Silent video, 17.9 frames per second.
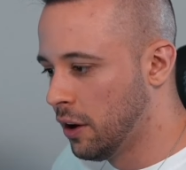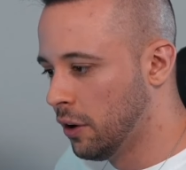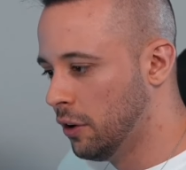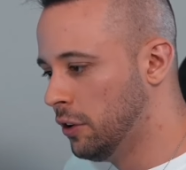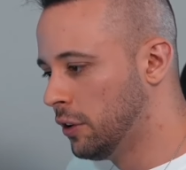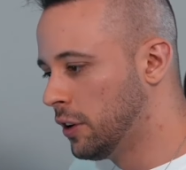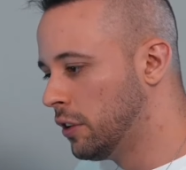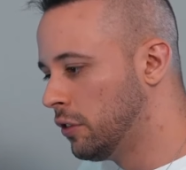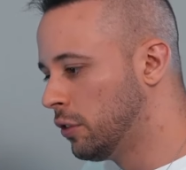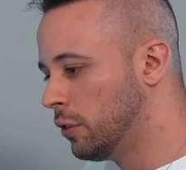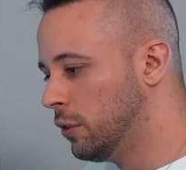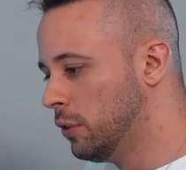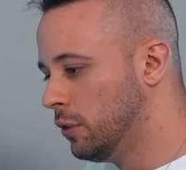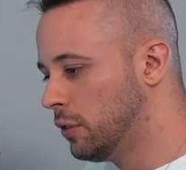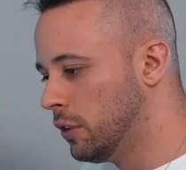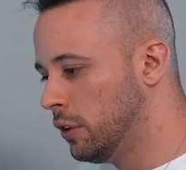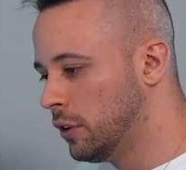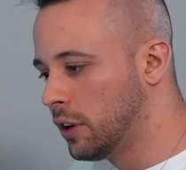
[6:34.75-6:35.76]
You can
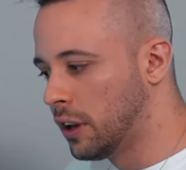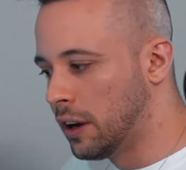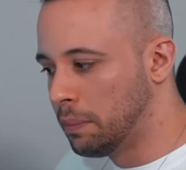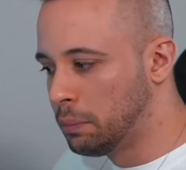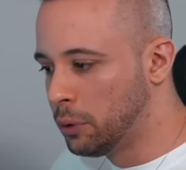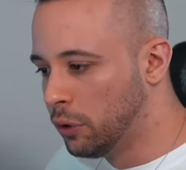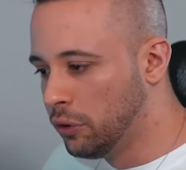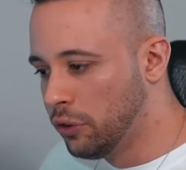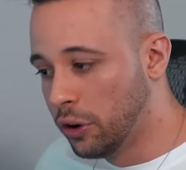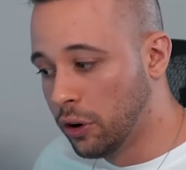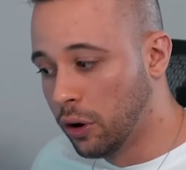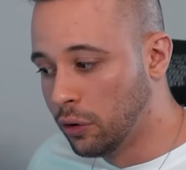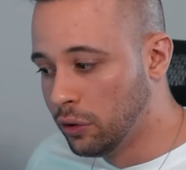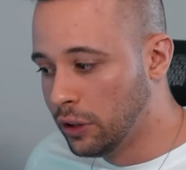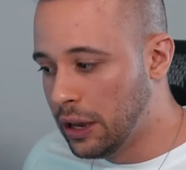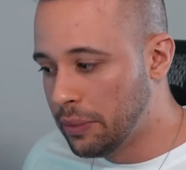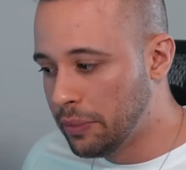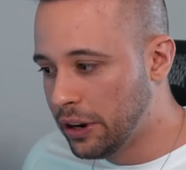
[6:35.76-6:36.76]
upload your
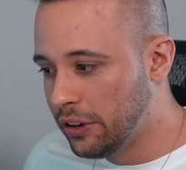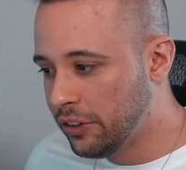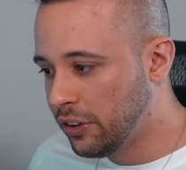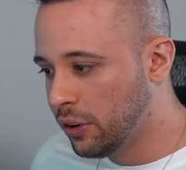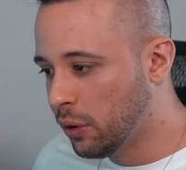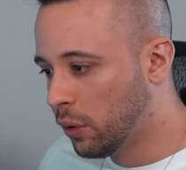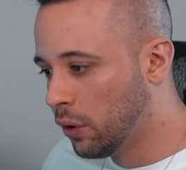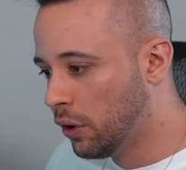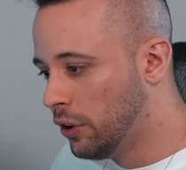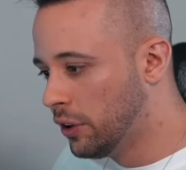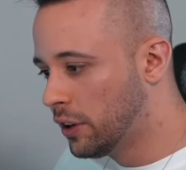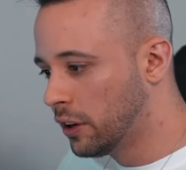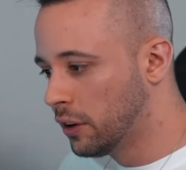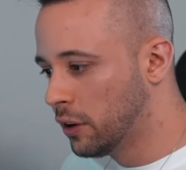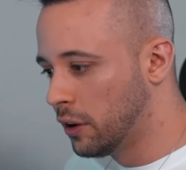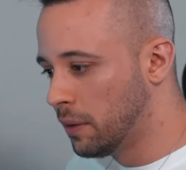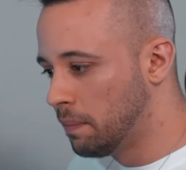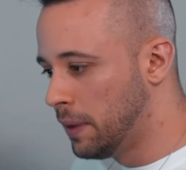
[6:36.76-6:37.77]
own image, or you can
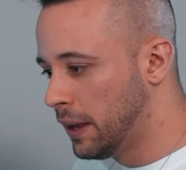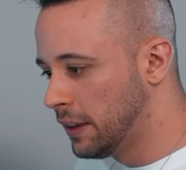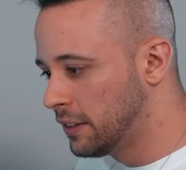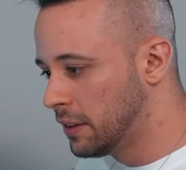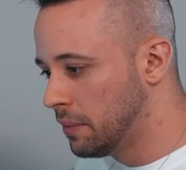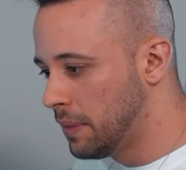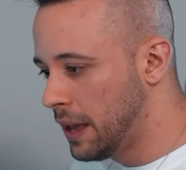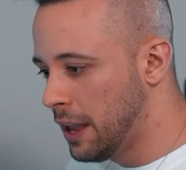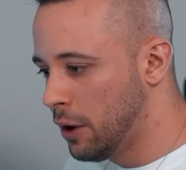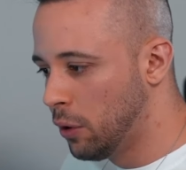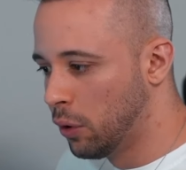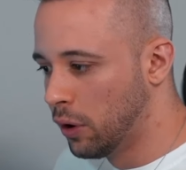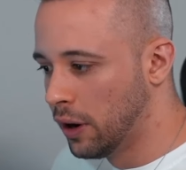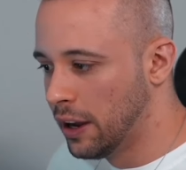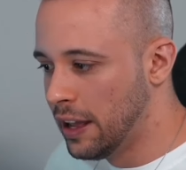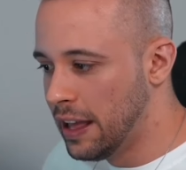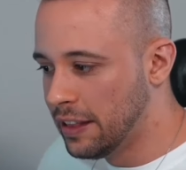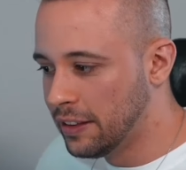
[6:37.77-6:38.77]
go to Pixabay
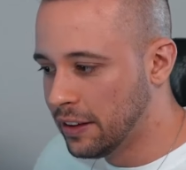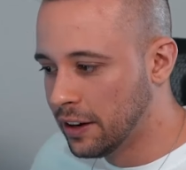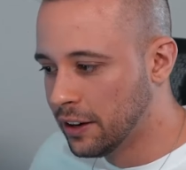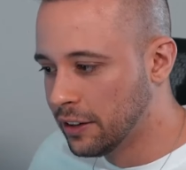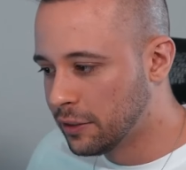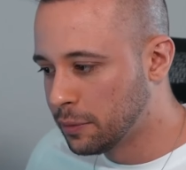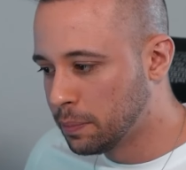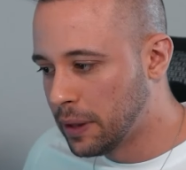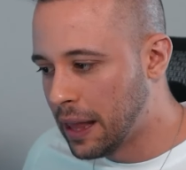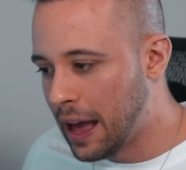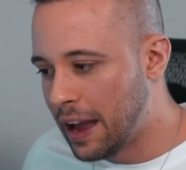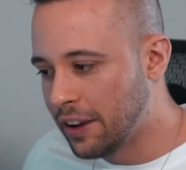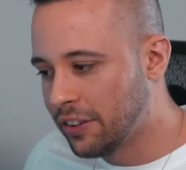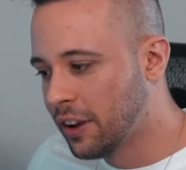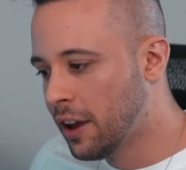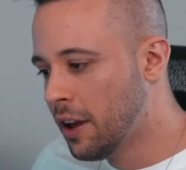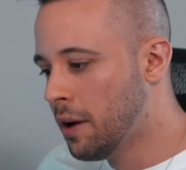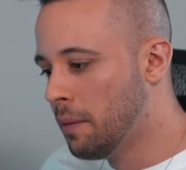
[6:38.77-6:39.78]
or
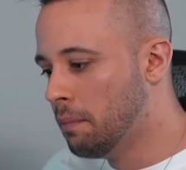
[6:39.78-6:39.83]
Unsplash.